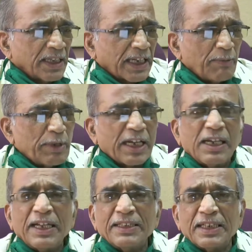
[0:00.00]

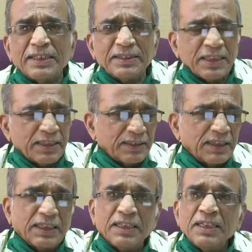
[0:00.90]
Chemical agents,
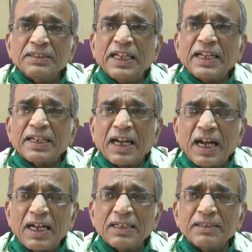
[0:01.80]
there
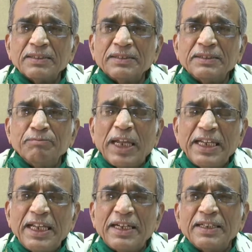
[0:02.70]
are
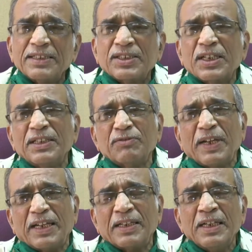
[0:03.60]
many industries
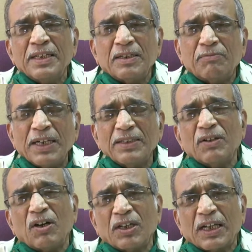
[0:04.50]
where one
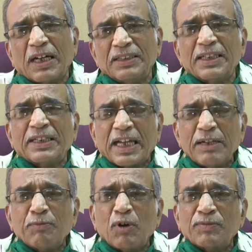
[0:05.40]
or other
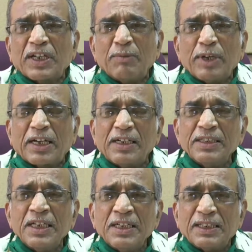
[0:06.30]
type of chemical,